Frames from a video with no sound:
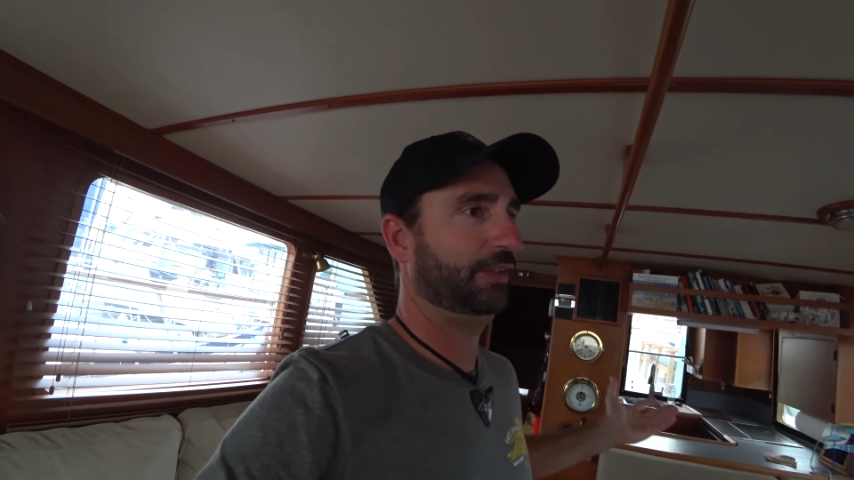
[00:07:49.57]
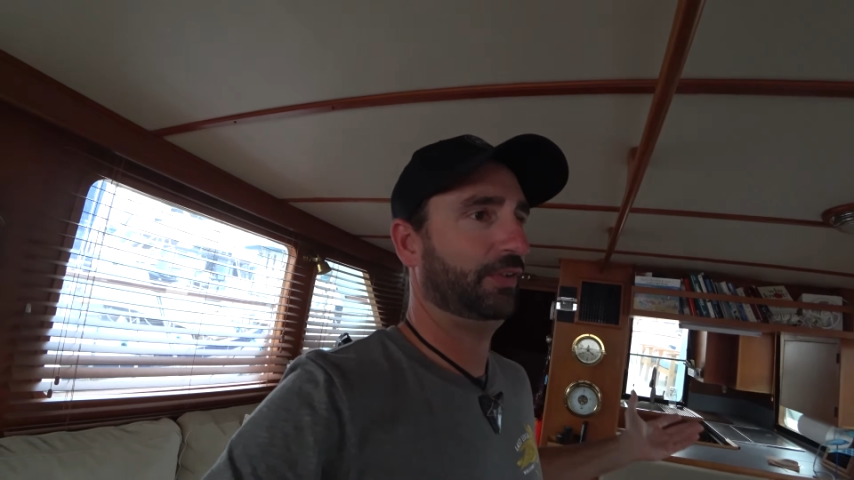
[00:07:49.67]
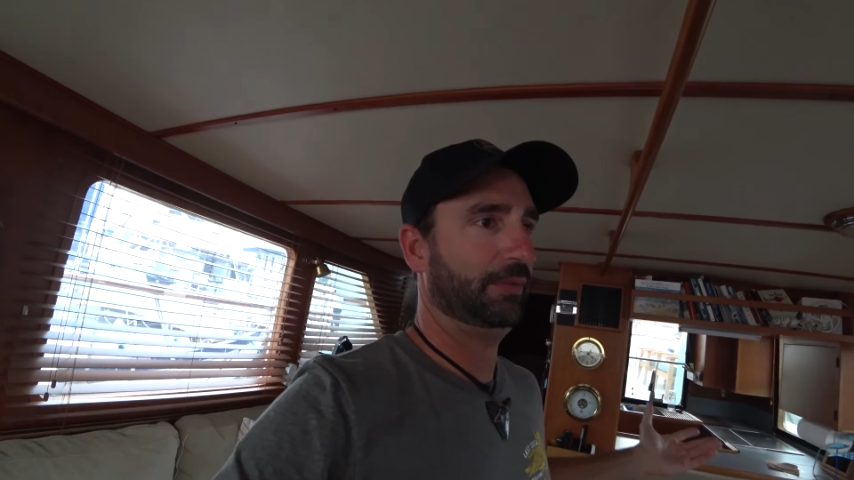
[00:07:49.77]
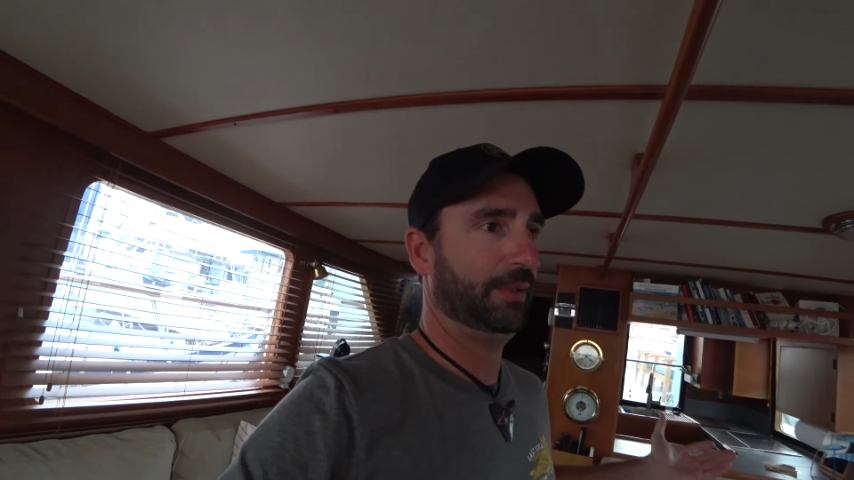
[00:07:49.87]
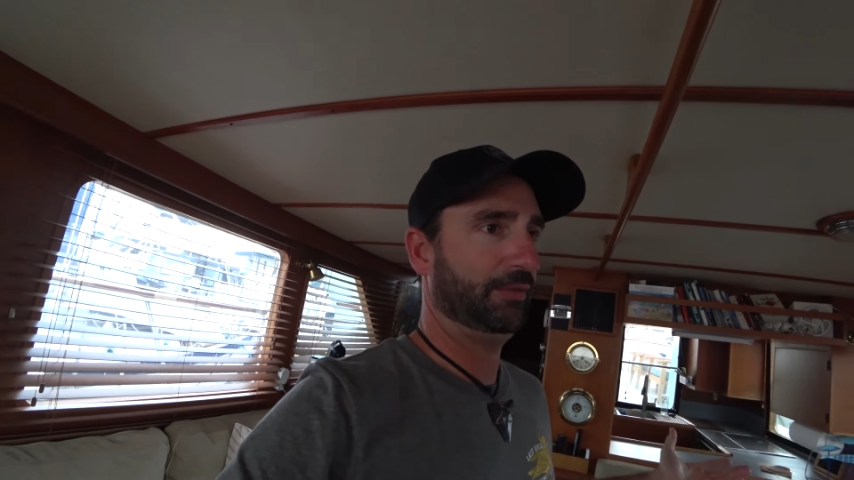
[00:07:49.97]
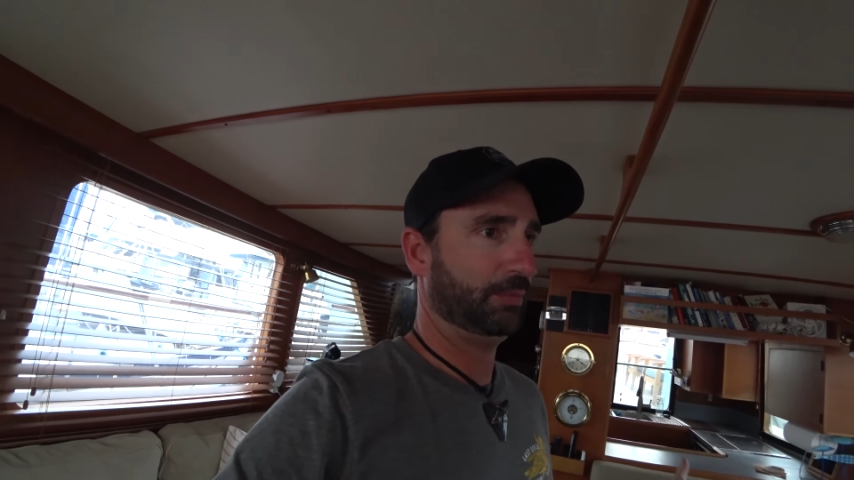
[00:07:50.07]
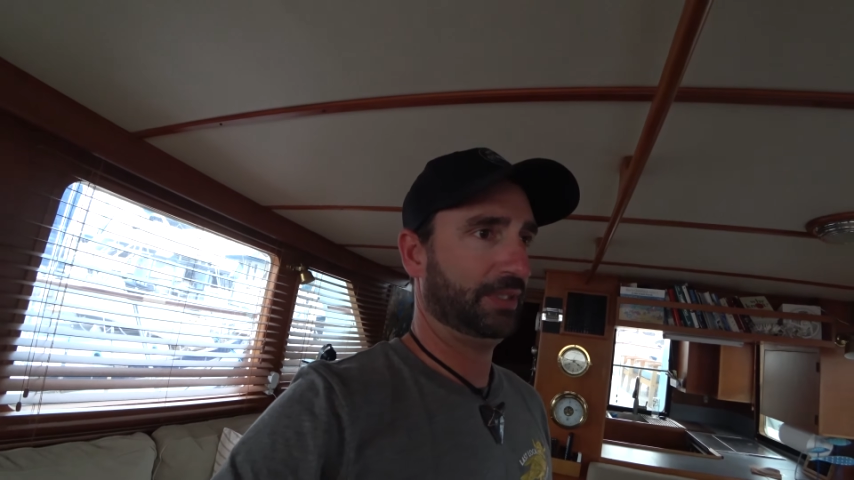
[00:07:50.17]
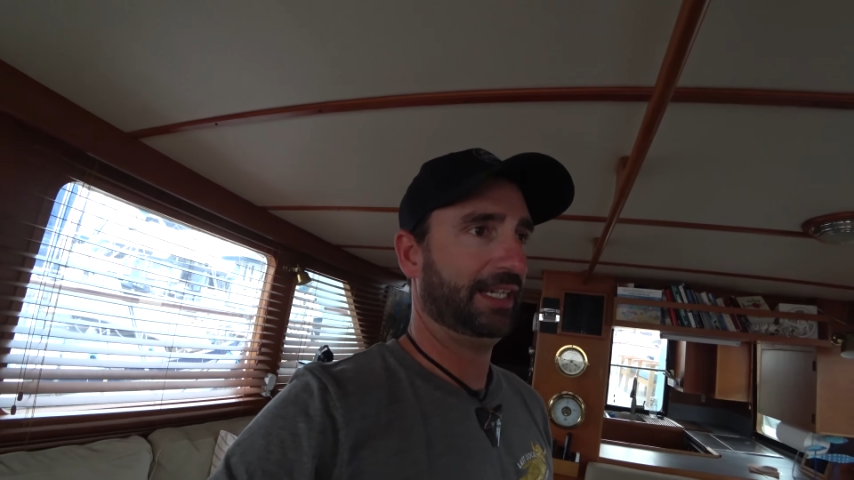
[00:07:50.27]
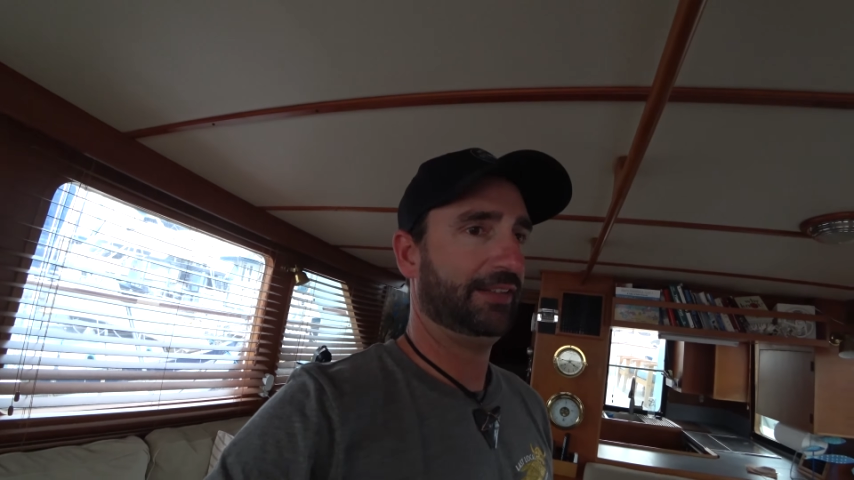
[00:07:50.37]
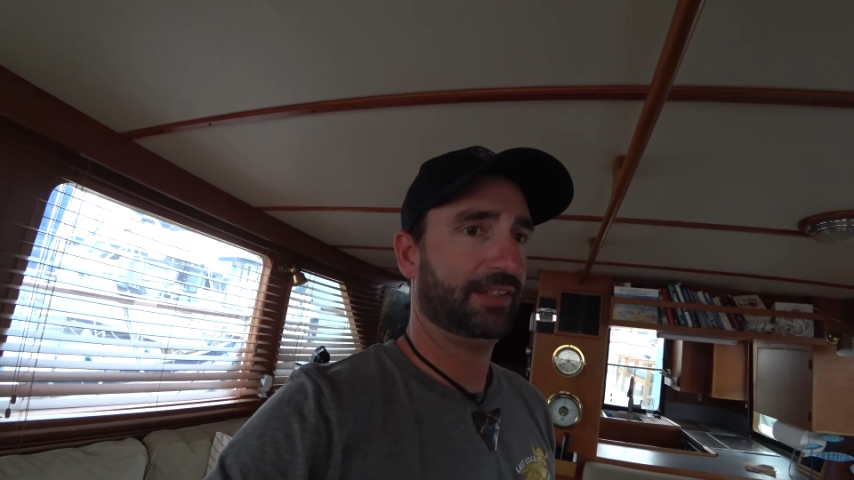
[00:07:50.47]
know if I'm even
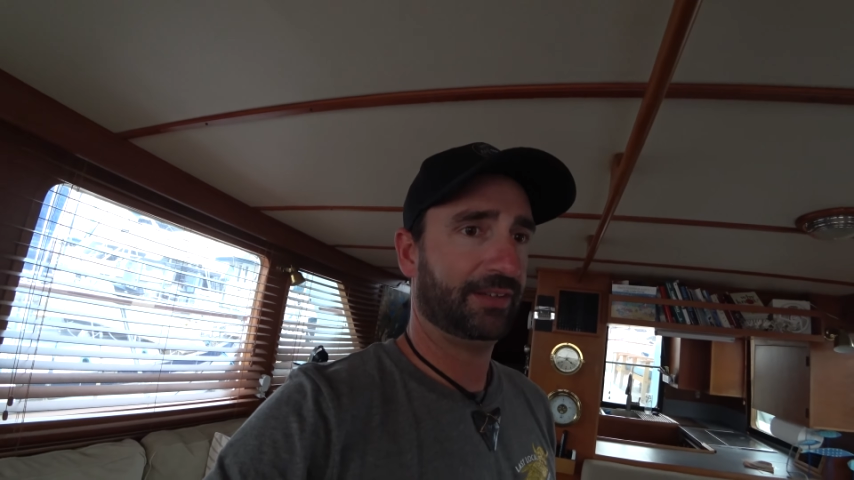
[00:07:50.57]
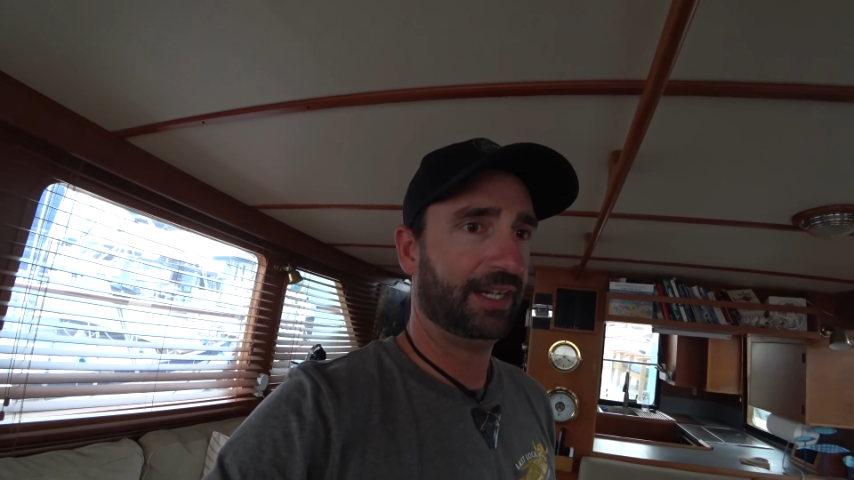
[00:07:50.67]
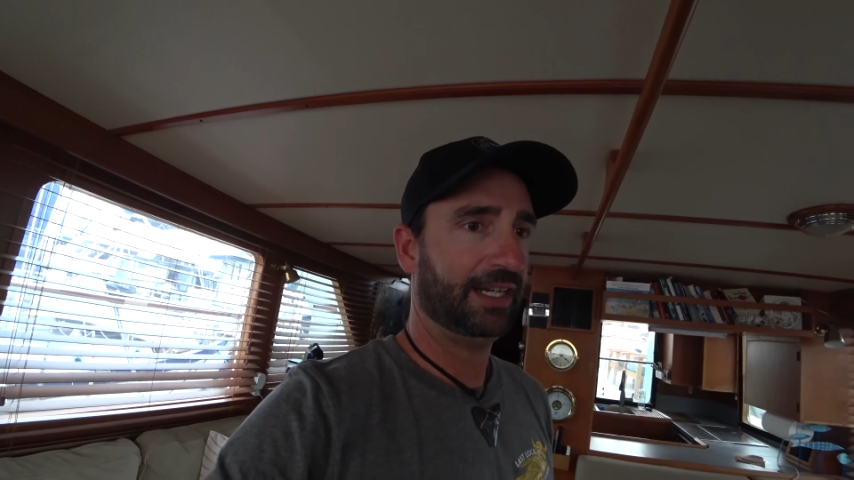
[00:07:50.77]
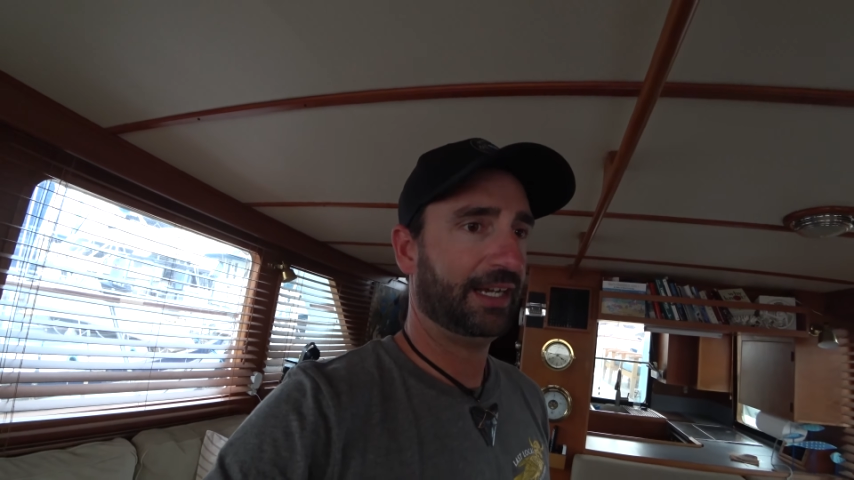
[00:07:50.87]
pronouncing it right.